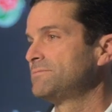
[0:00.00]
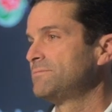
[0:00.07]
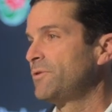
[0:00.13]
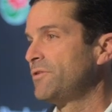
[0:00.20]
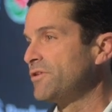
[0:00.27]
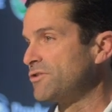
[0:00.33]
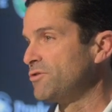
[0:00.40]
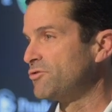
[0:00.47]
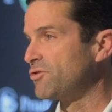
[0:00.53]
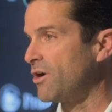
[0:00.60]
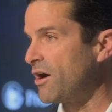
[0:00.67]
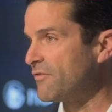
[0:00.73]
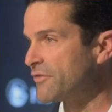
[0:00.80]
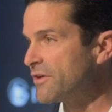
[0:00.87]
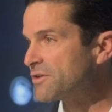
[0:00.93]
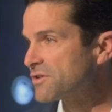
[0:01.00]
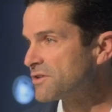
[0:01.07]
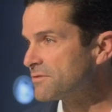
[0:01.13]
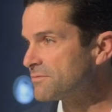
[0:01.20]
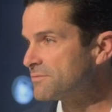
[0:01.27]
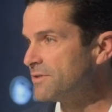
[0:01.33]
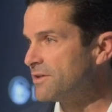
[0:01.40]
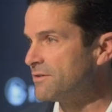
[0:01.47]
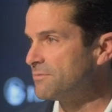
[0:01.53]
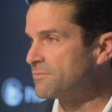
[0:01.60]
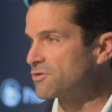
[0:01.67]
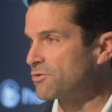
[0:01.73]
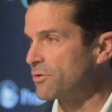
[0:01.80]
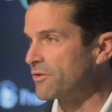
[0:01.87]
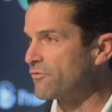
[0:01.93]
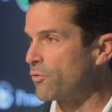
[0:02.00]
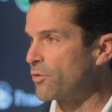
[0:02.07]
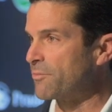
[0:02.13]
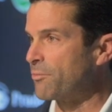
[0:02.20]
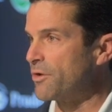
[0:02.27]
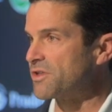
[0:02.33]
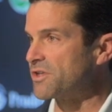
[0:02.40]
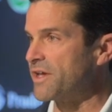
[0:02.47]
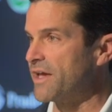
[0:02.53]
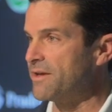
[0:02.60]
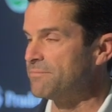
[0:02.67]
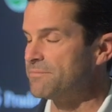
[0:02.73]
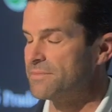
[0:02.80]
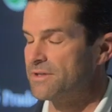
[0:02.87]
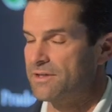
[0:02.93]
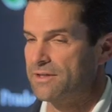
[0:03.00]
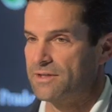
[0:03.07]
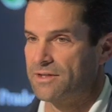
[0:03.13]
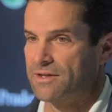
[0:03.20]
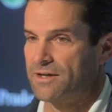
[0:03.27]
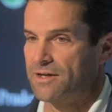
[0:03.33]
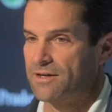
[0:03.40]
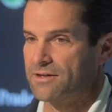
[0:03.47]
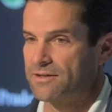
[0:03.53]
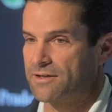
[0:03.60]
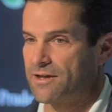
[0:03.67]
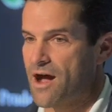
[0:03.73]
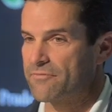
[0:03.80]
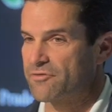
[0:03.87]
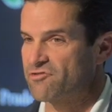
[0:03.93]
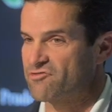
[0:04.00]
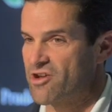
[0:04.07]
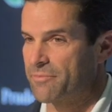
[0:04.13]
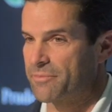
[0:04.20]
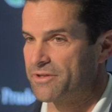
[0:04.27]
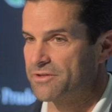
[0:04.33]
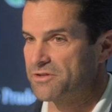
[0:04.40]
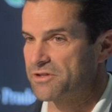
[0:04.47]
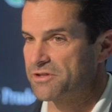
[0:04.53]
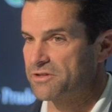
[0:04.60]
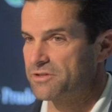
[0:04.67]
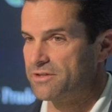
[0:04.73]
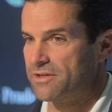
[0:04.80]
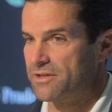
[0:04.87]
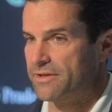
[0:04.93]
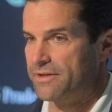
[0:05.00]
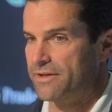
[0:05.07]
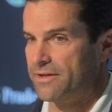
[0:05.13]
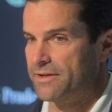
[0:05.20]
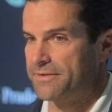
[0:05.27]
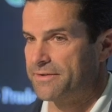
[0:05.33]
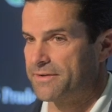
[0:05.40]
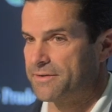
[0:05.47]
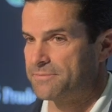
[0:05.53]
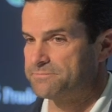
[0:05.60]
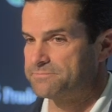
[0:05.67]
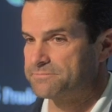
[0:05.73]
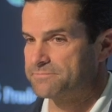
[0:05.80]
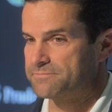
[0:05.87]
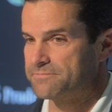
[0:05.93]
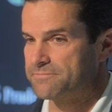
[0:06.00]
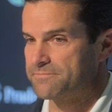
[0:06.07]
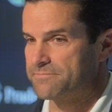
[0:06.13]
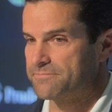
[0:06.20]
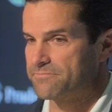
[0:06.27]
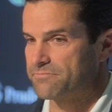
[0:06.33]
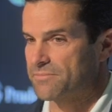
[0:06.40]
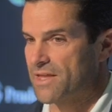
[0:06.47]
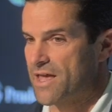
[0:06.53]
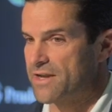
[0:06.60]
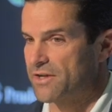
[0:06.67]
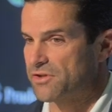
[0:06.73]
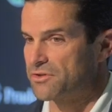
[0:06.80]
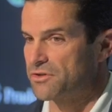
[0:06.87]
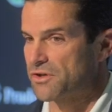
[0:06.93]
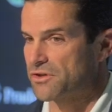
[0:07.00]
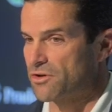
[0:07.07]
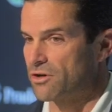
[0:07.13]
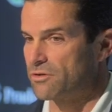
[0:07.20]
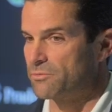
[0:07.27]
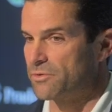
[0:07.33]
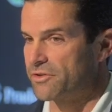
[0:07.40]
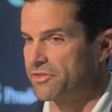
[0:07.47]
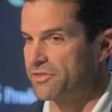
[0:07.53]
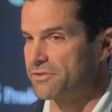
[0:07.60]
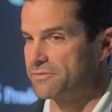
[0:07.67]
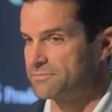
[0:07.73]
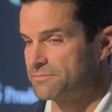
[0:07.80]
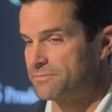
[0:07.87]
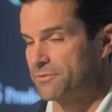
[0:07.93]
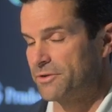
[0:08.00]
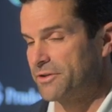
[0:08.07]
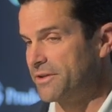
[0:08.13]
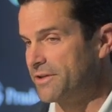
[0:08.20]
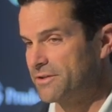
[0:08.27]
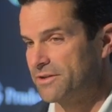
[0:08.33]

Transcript: with this Utah offense, you know, scoring 40 points a game, conference champions, and it's going to start with, really,